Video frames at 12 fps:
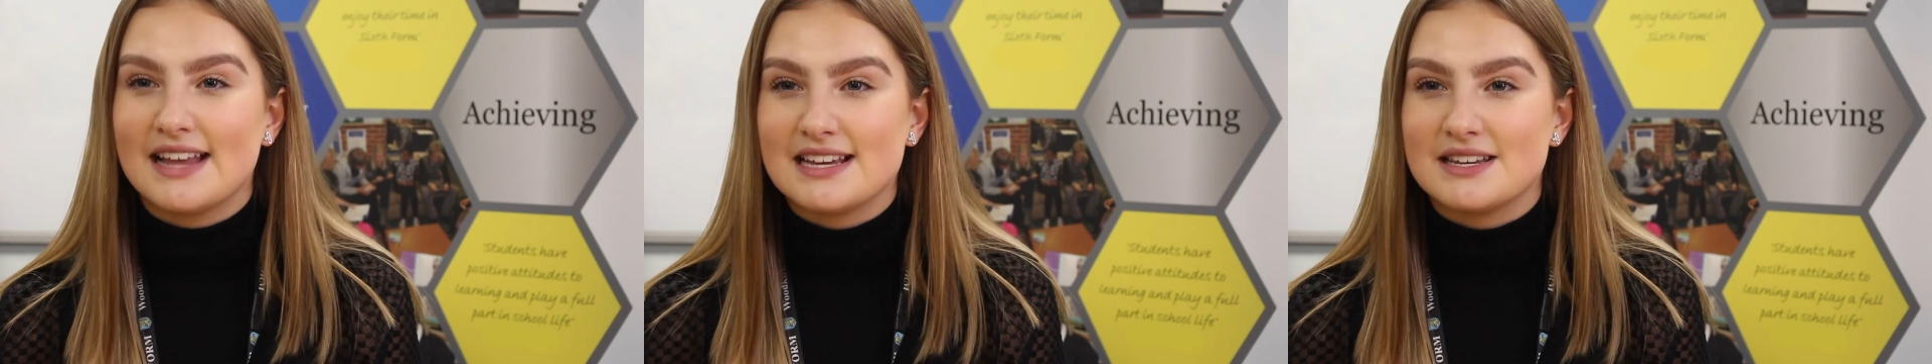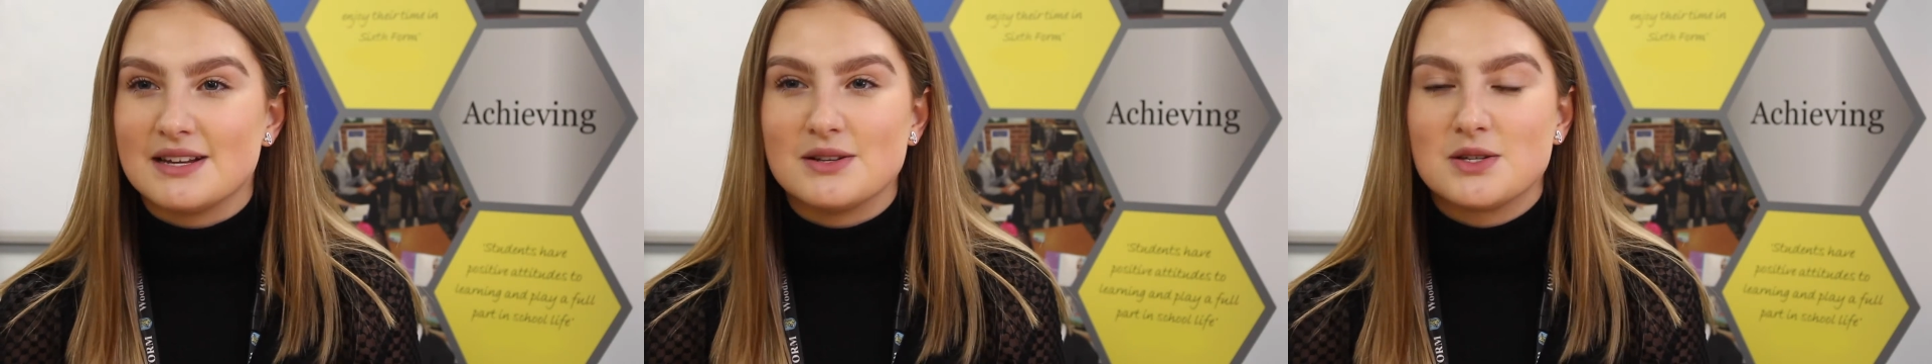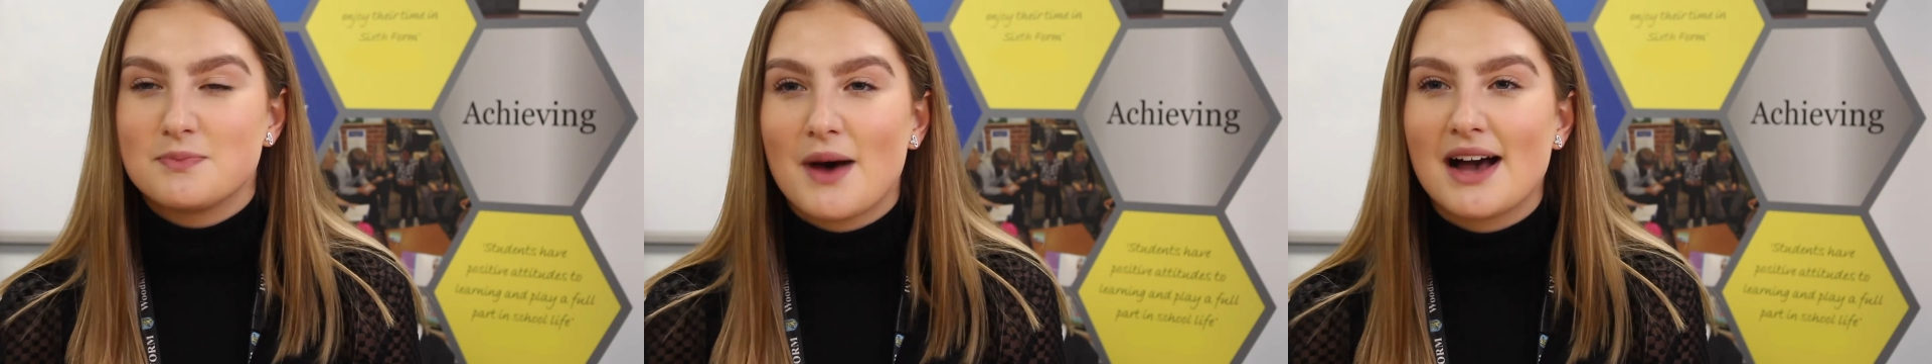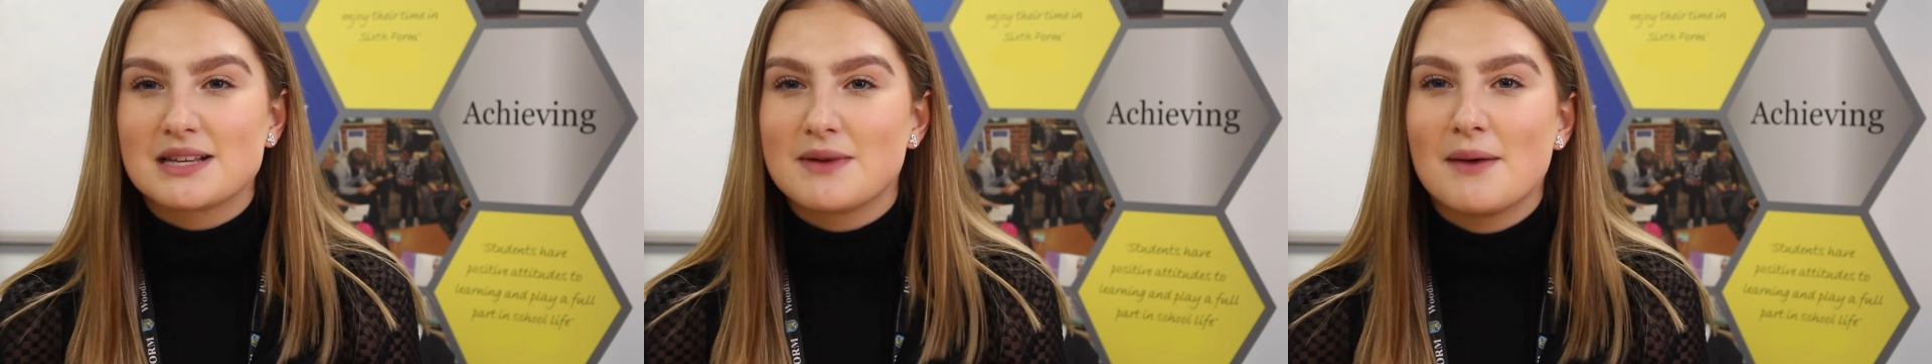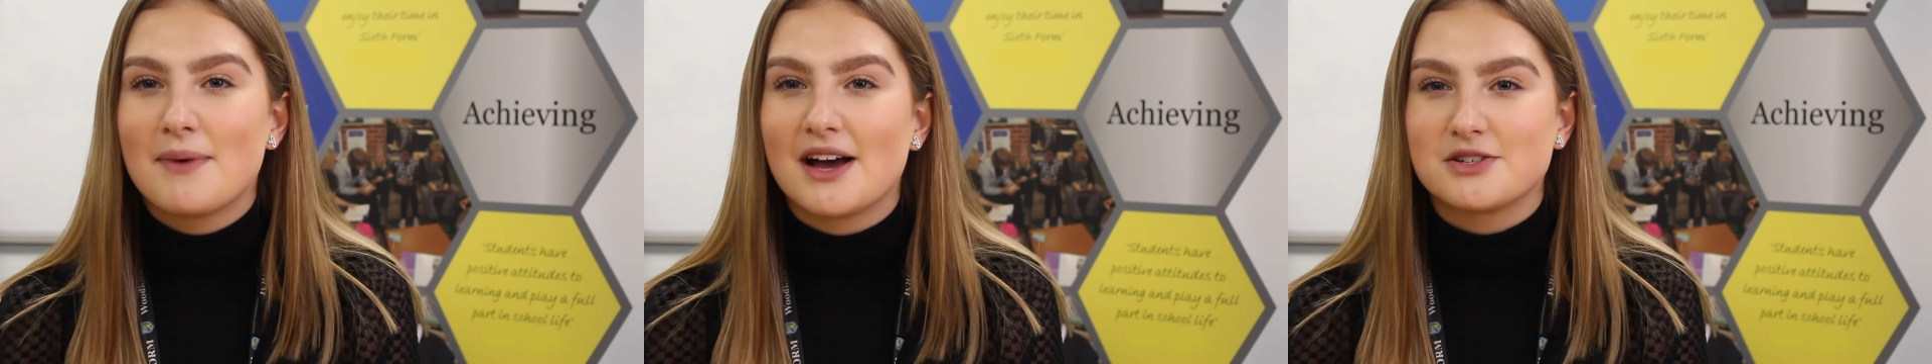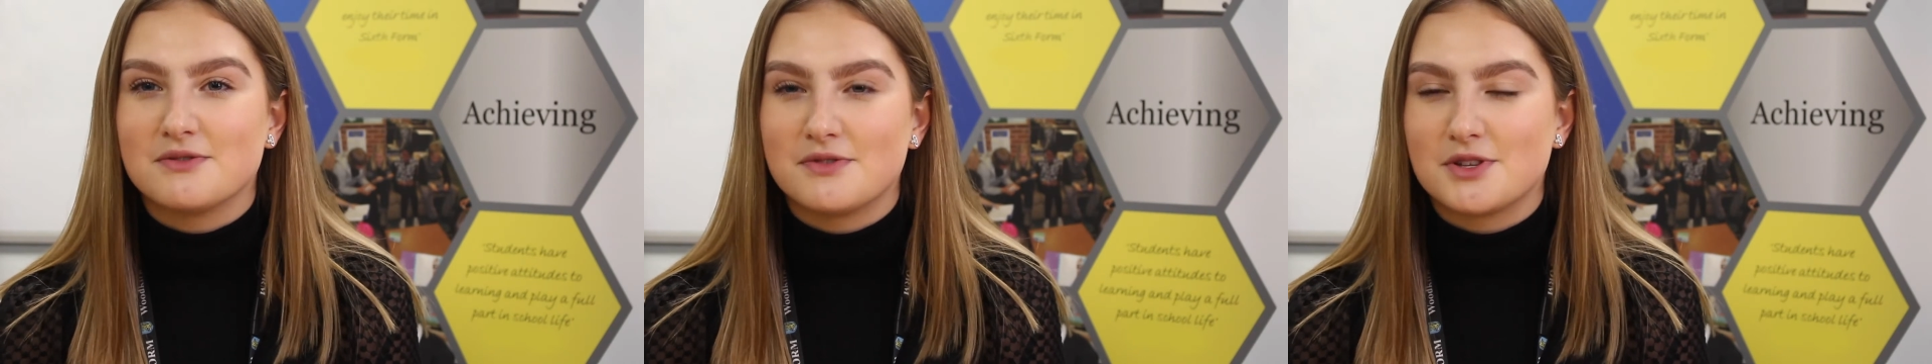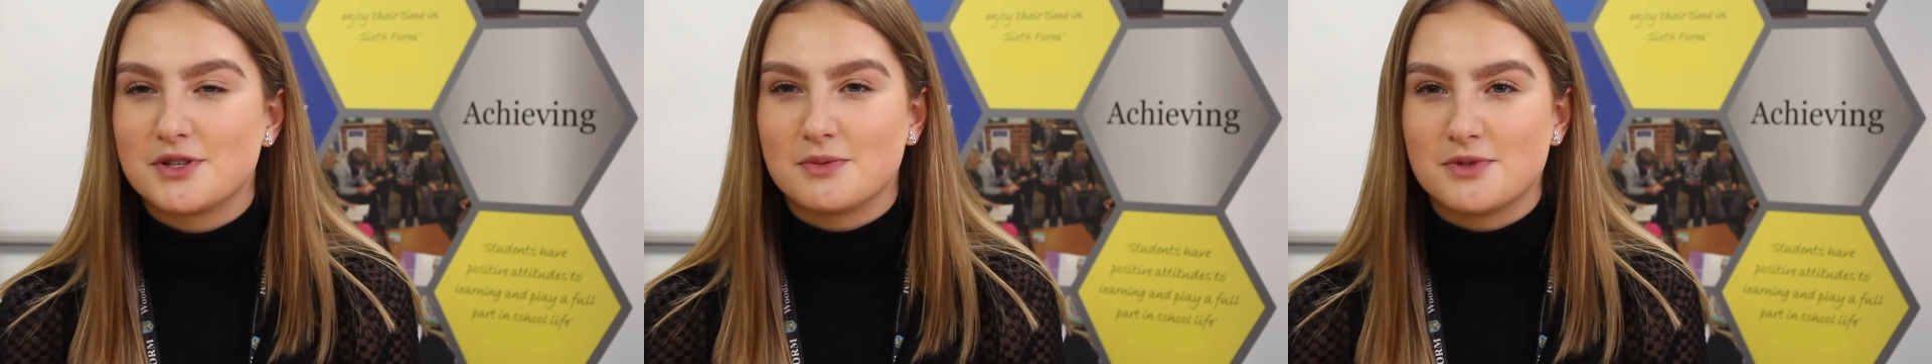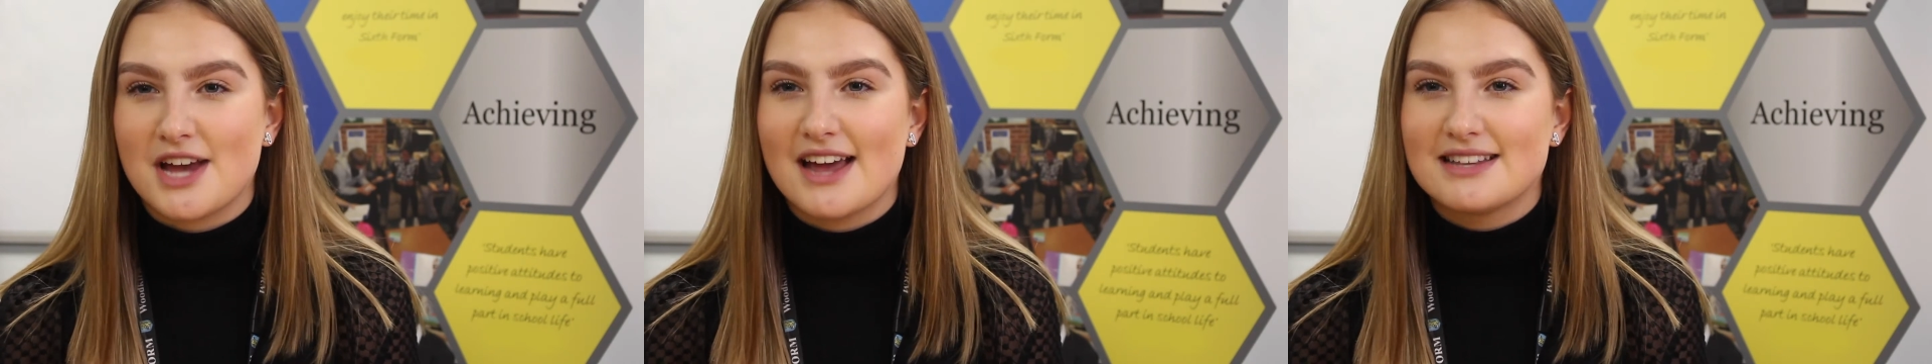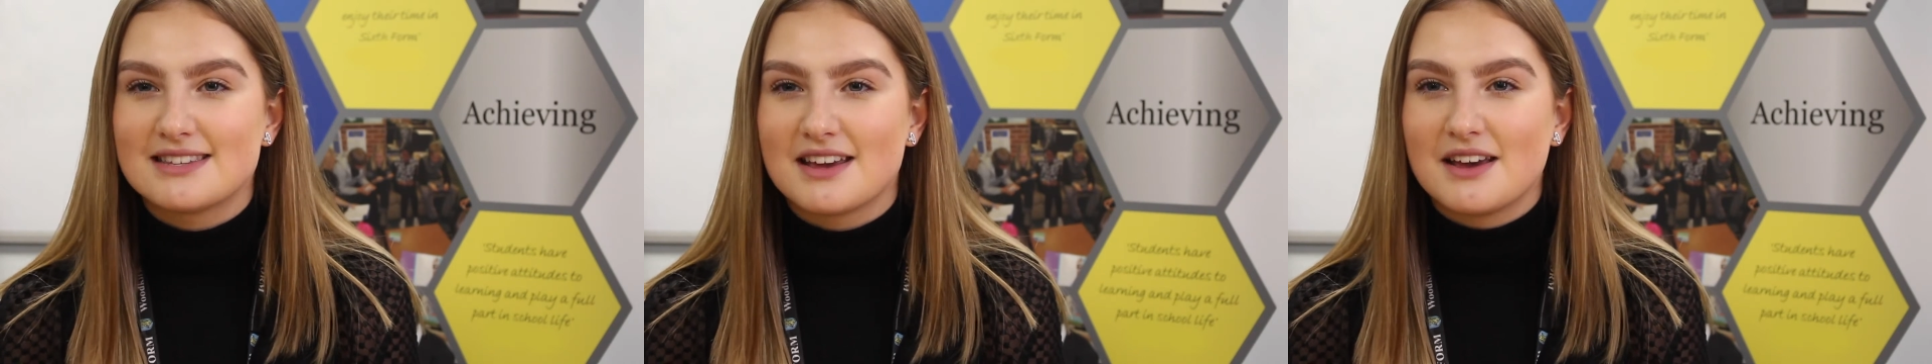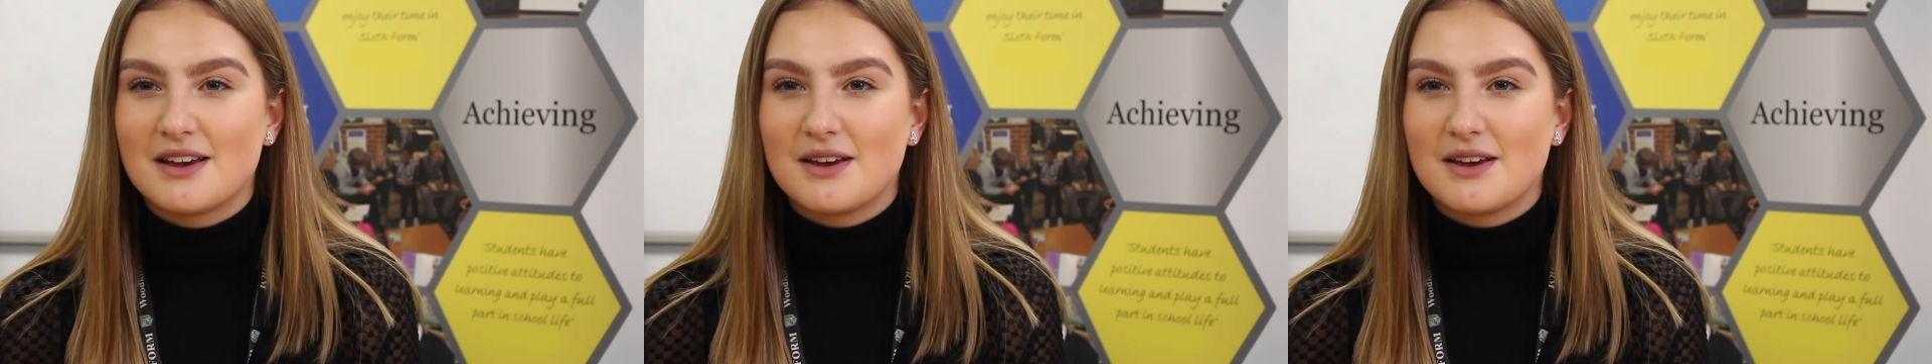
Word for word: lessons sparks my passion for the subject